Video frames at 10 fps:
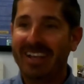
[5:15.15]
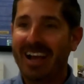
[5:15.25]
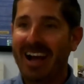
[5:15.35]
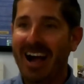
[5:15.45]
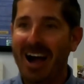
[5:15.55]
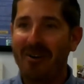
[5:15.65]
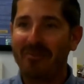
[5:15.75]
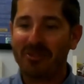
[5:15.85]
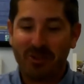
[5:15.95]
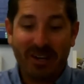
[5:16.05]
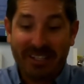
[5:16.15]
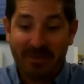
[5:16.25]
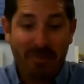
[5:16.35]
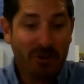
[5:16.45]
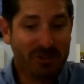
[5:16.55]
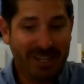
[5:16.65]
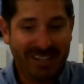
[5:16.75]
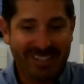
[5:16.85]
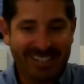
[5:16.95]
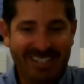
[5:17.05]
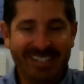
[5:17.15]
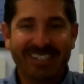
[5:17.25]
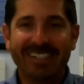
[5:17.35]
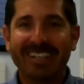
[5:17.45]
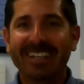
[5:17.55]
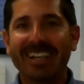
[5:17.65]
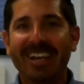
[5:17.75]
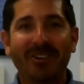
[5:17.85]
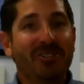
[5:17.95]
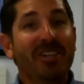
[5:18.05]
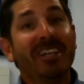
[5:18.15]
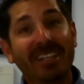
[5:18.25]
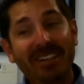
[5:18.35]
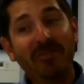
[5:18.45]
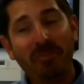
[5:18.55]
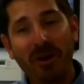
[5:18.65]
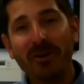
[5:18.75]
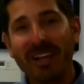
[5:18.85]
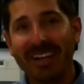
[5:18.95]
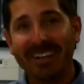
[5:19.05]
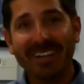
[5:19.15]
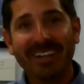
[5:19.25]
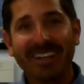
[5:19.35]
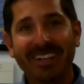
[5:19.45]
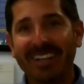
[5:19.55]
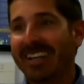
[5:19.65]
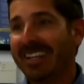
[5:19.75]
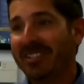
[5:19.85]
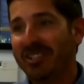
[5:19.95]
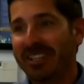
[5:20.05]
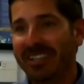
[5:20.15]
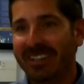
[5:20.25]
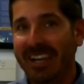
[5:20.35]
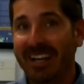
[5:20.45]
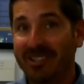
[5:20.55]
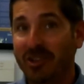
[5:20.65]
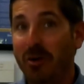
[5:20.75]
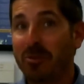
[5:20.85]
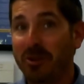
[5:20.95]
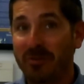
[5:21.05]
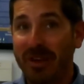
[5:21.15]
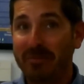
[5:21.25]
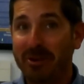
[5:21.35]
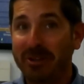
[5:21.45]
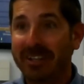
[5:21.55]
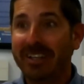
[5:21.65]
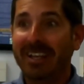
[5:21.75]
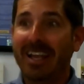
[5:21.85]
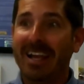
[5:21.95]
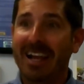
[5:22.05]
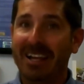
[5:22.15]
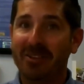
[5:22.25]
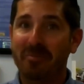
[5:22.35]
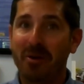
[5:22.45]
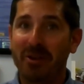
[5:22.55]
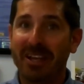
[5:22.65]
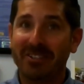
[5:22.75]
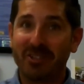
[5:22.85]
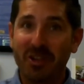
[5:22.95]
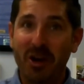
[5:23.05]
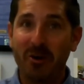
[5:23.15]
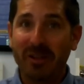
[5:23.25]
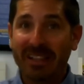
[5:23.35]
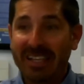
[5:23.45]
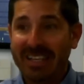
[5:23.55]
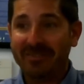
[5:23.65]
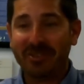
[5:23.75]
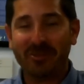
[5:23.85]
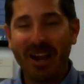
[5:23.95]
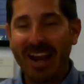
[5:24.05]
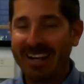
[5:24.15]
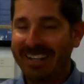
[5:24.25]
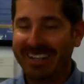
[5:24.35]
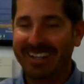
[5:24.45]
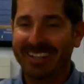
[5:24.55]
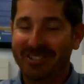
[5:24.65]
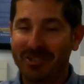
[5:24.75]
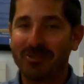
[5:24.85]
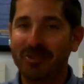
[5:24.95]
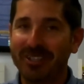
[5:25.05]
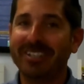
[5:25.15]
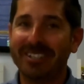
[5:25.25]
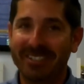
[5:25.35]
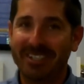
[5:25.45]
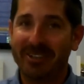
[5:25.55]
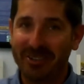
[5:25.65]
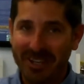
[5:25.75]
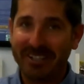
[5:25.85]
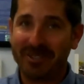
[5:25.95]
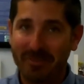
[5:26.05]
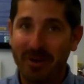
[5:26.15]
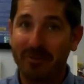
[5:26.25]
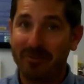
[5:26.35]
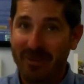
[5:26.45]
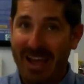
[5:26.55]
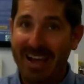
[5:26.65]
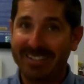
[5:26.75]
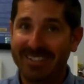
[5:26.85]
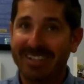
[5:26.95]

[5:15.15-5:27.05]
They're trying to get the most out of the season, and also they leave the boat in like into late October, November, and the boat gets snow and leaves and rain, and it just really deteriorates the boat fast.